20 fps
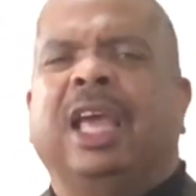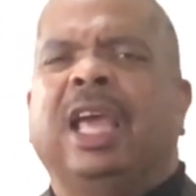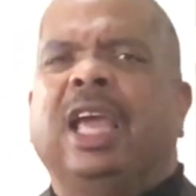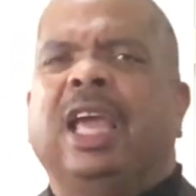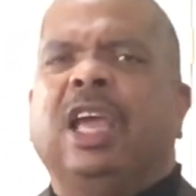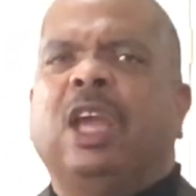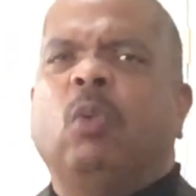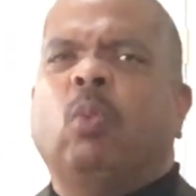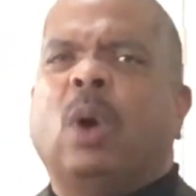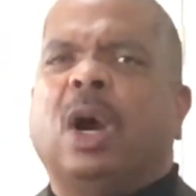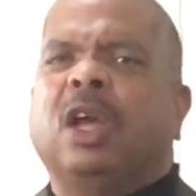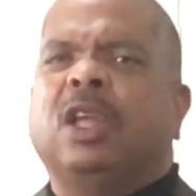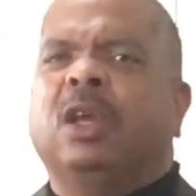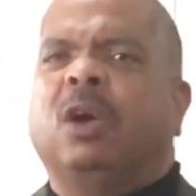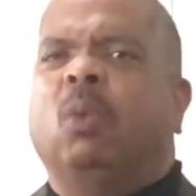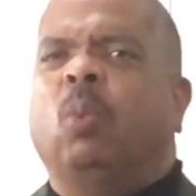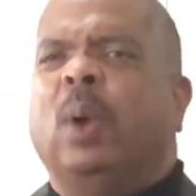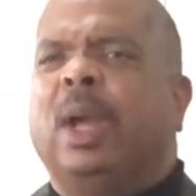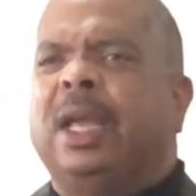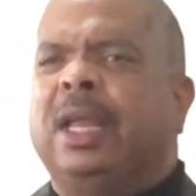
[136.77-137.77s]
And while you're
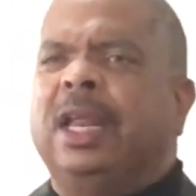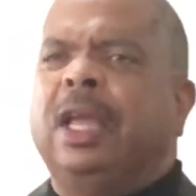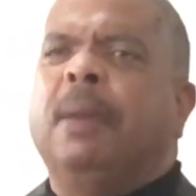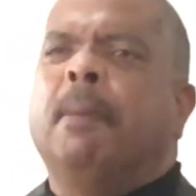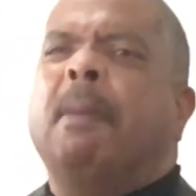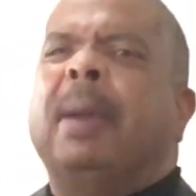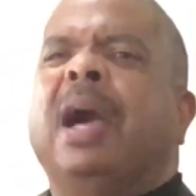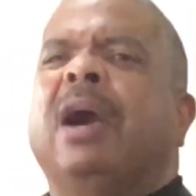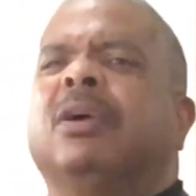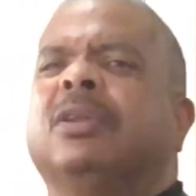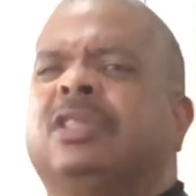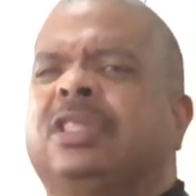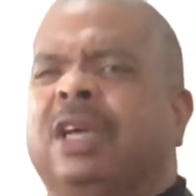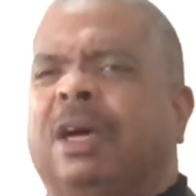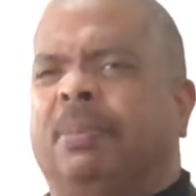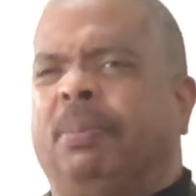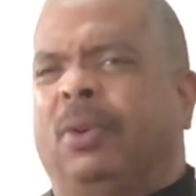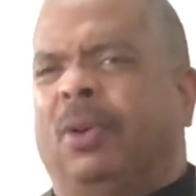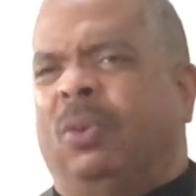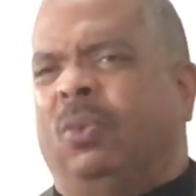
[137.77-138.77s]
waiting, bounce
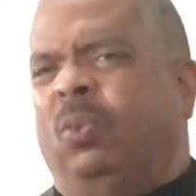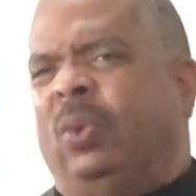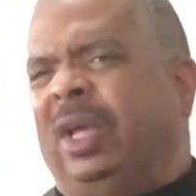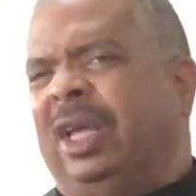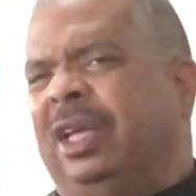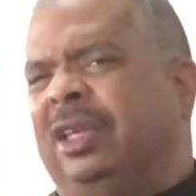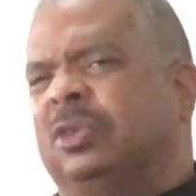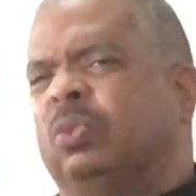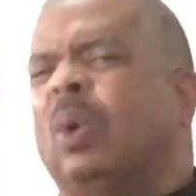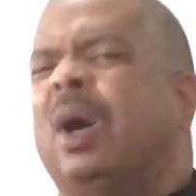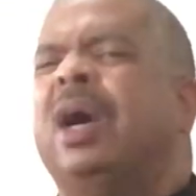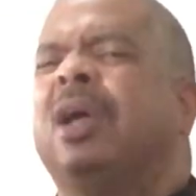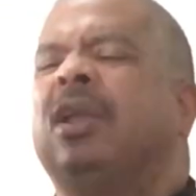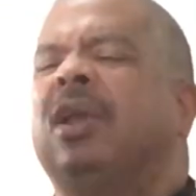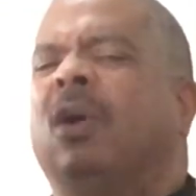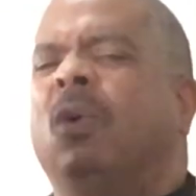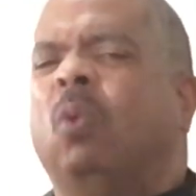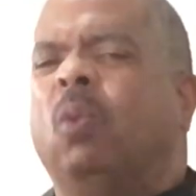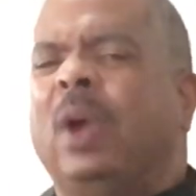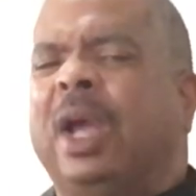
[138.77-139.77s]
up on wings. While
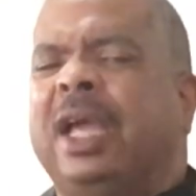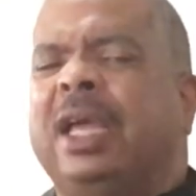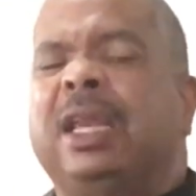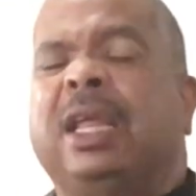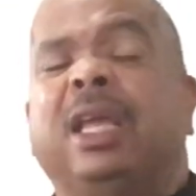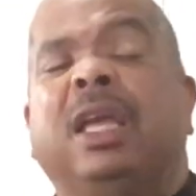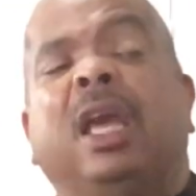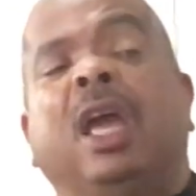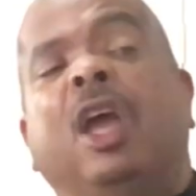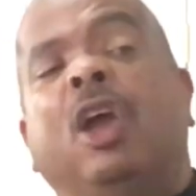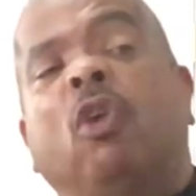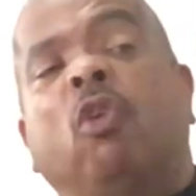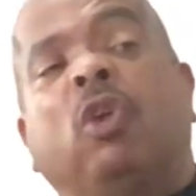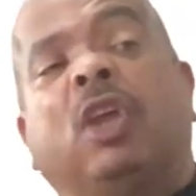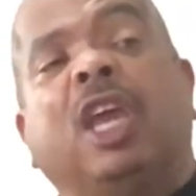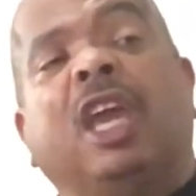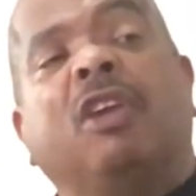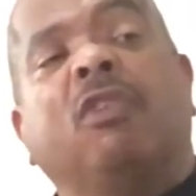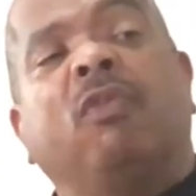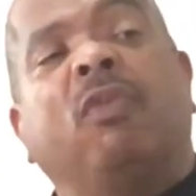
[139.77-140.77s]
you're waiting,
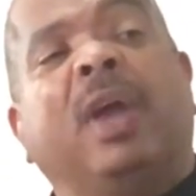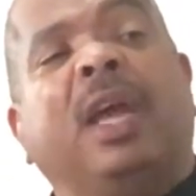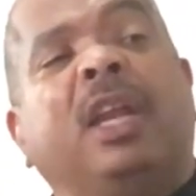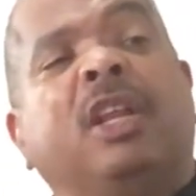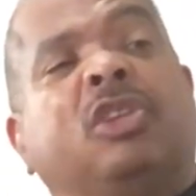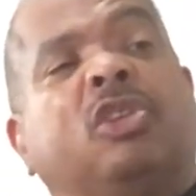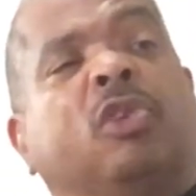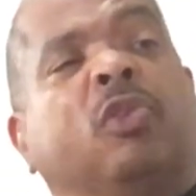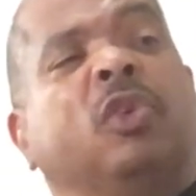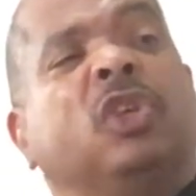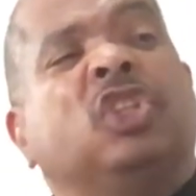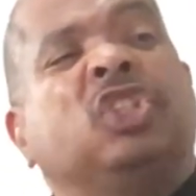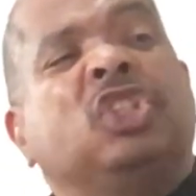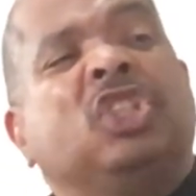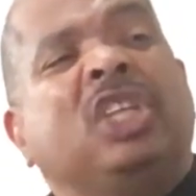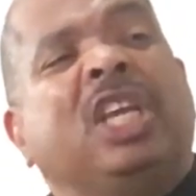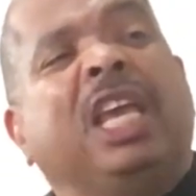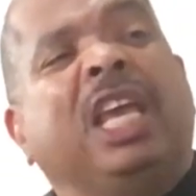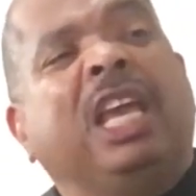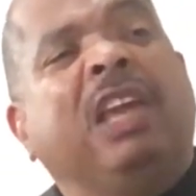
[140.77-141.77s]
get ready to
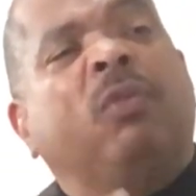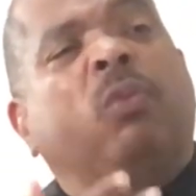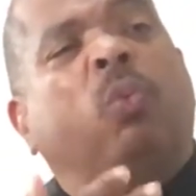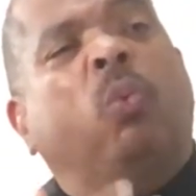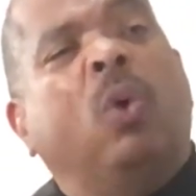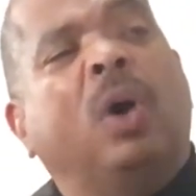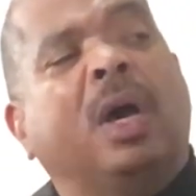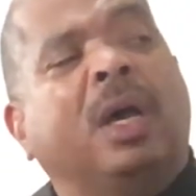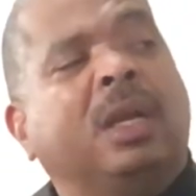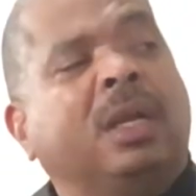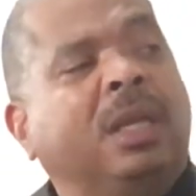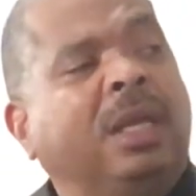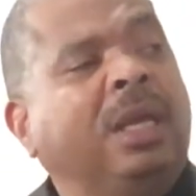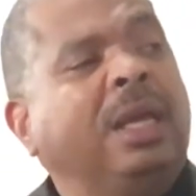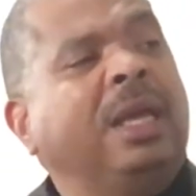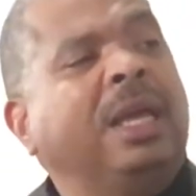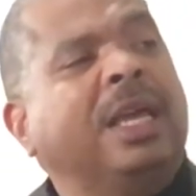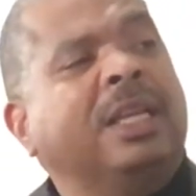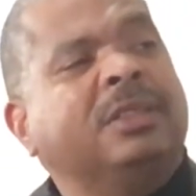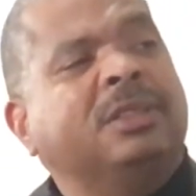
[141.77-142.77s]
receive what he
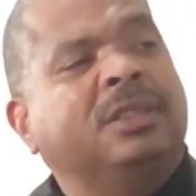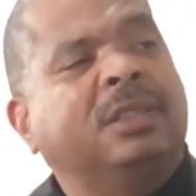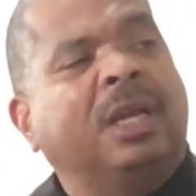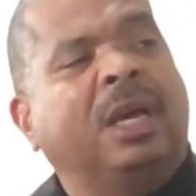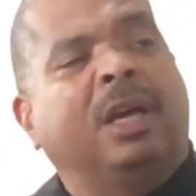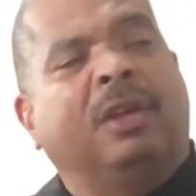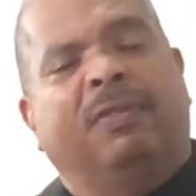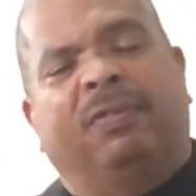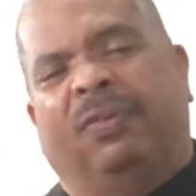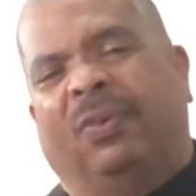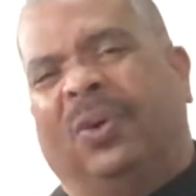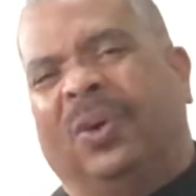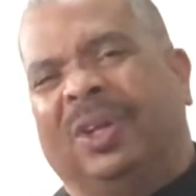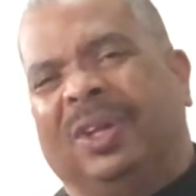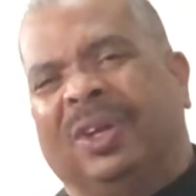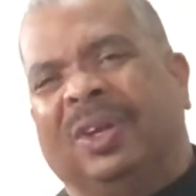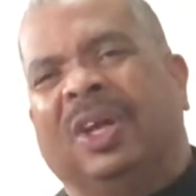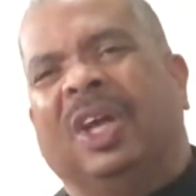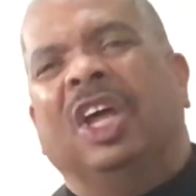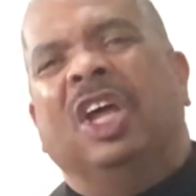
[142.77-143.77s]
has done for you,
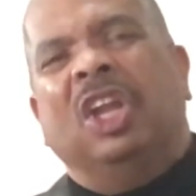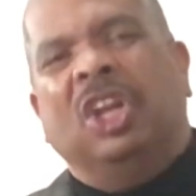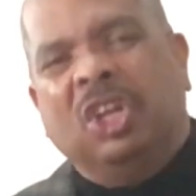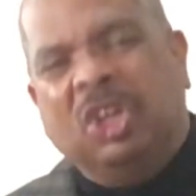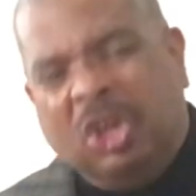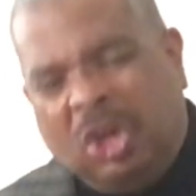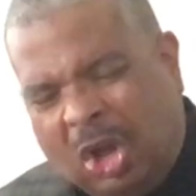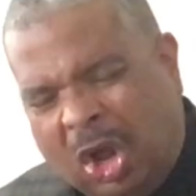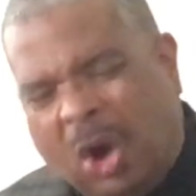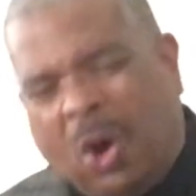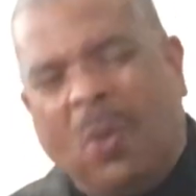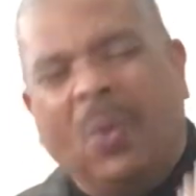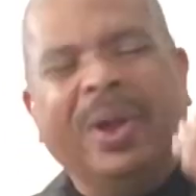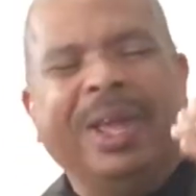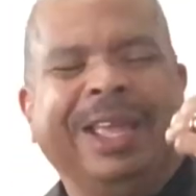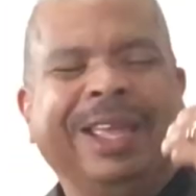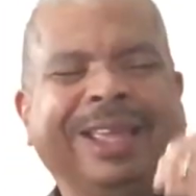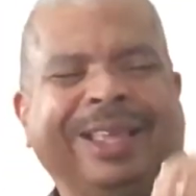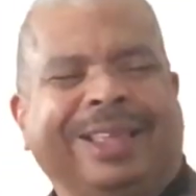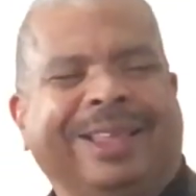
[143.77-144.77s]

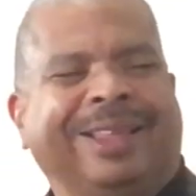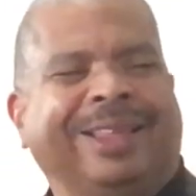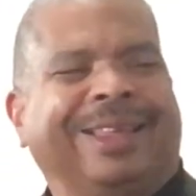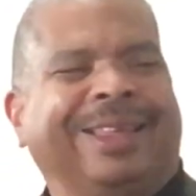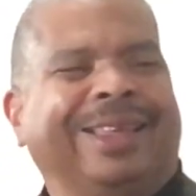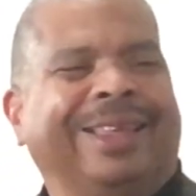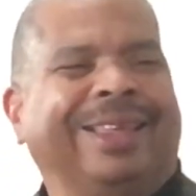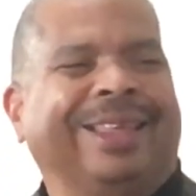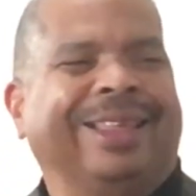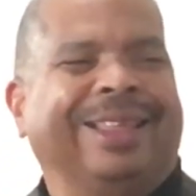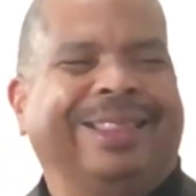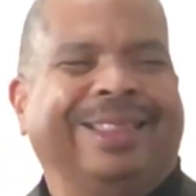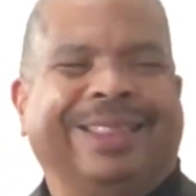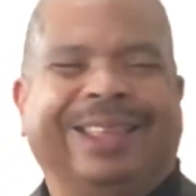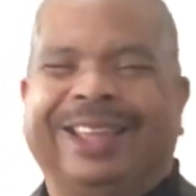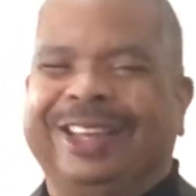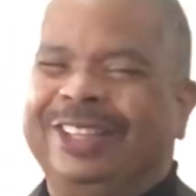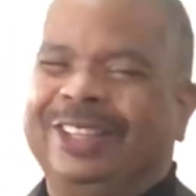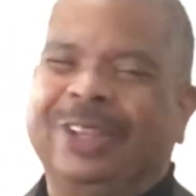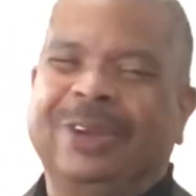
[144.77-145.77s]
knowing
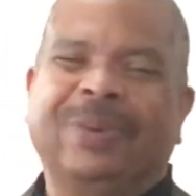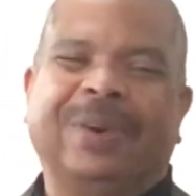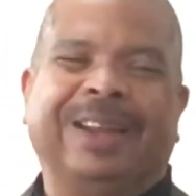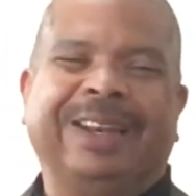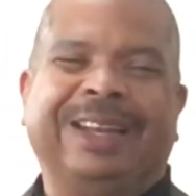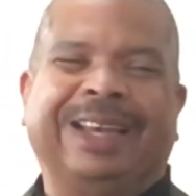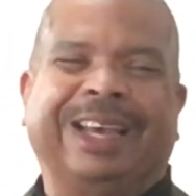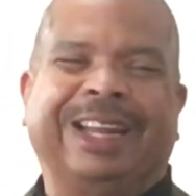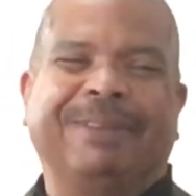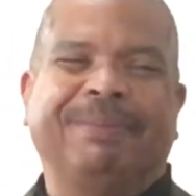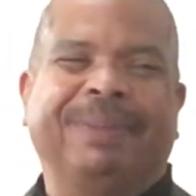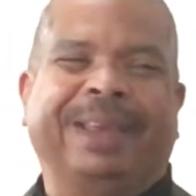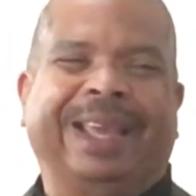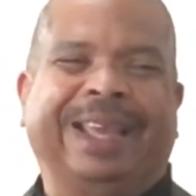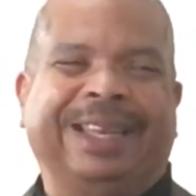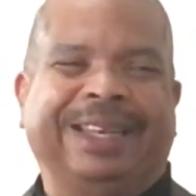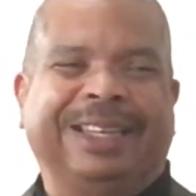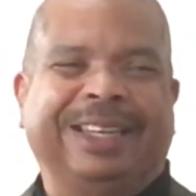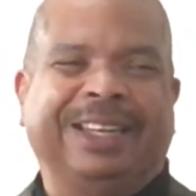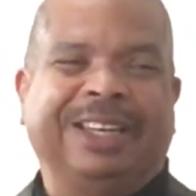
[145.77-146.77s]
that you are not
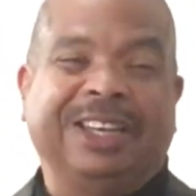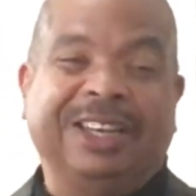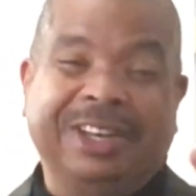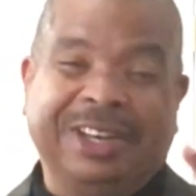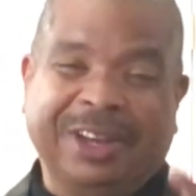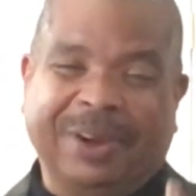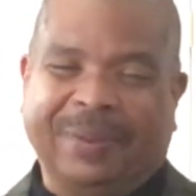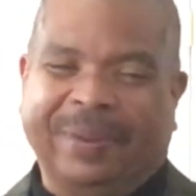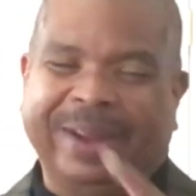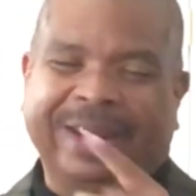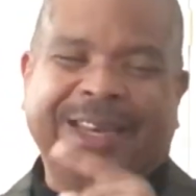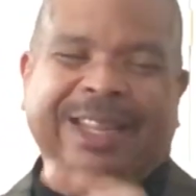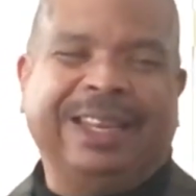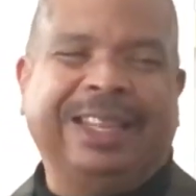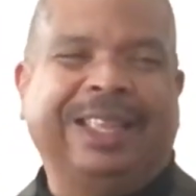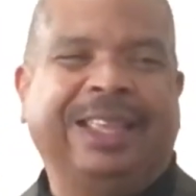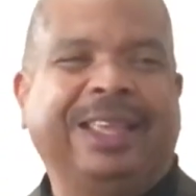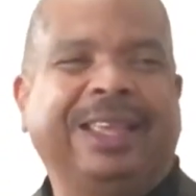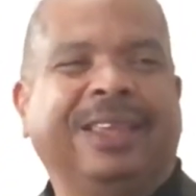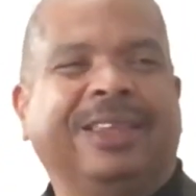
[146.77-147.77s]
abandoned, knowing that
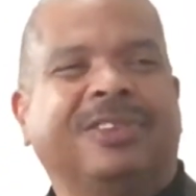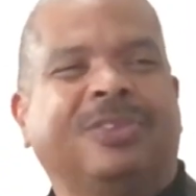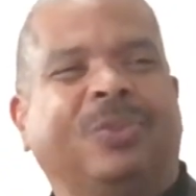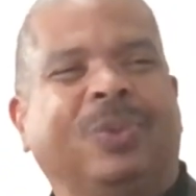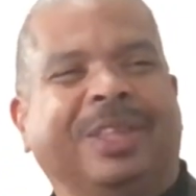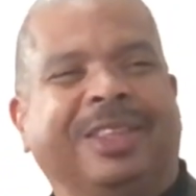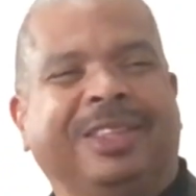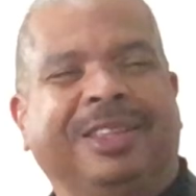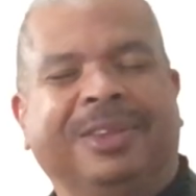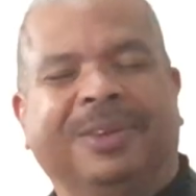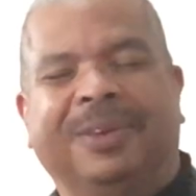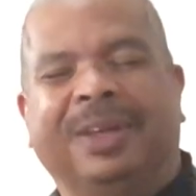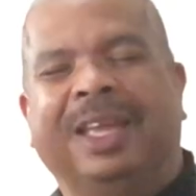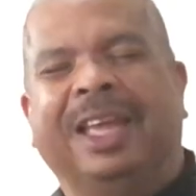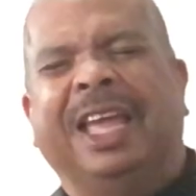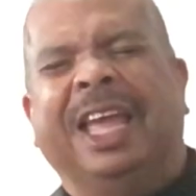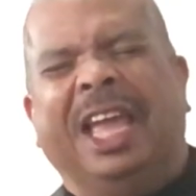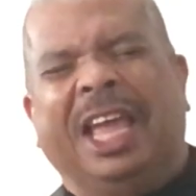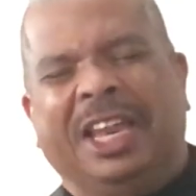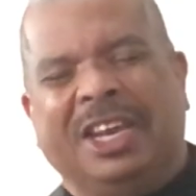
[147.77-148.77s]
he is with you,
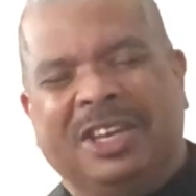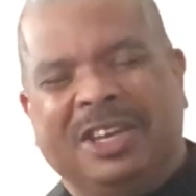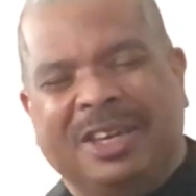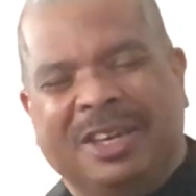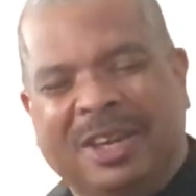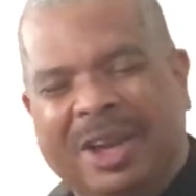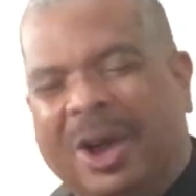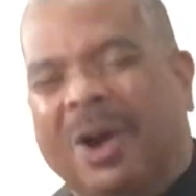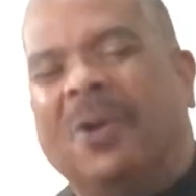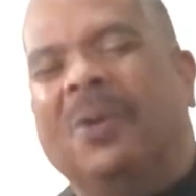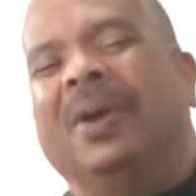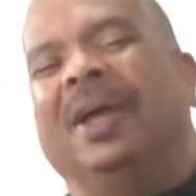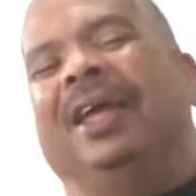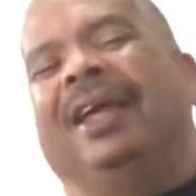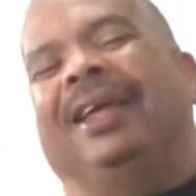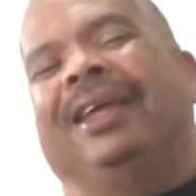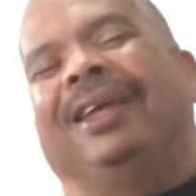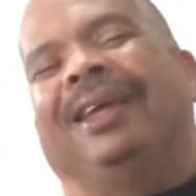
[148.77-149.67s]
and knowing